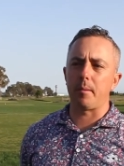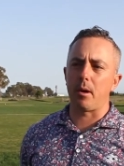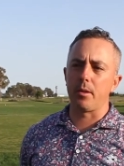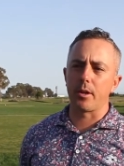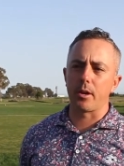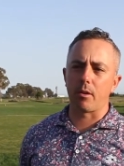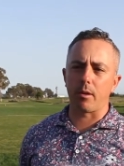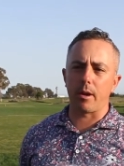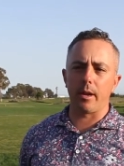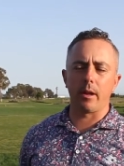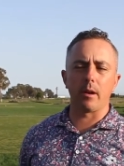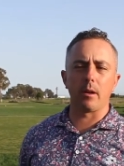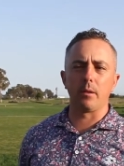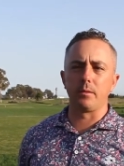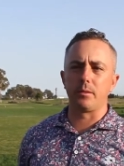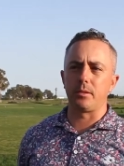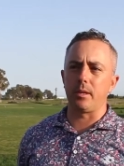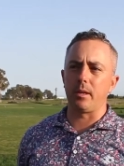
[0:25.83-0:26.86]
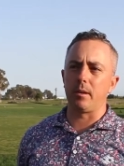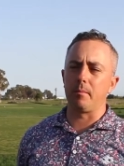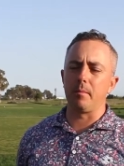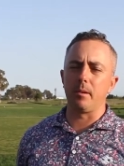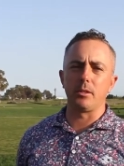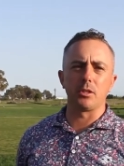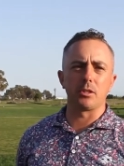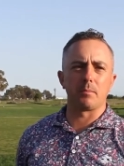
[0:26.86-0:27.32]
All the green coats, you know,
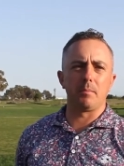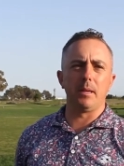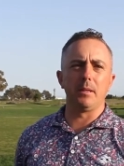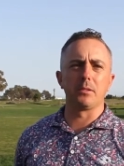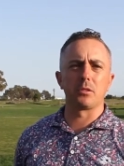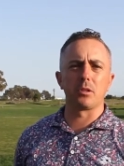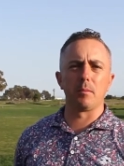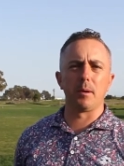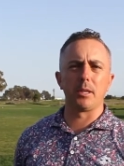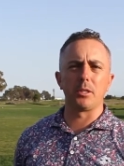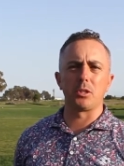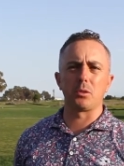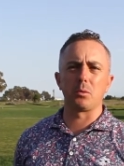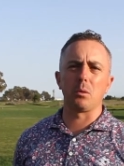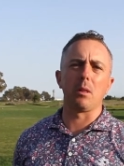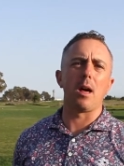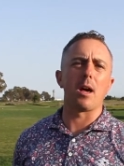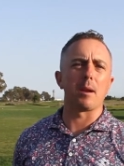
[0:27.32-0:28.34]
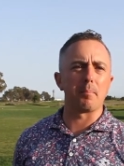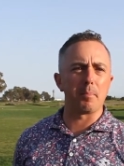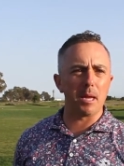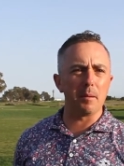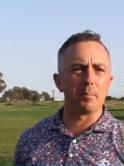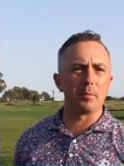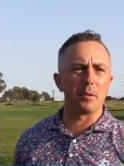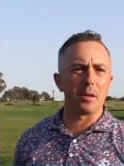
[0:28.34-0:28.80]
it just means so much to a lot of
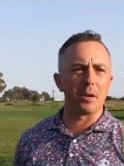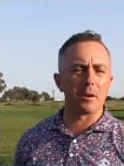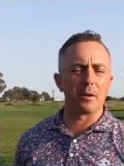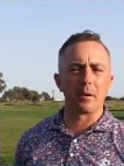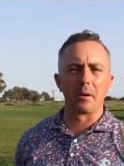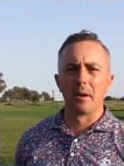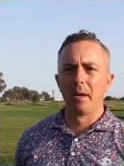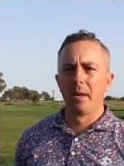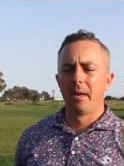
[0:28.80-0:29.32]
people here.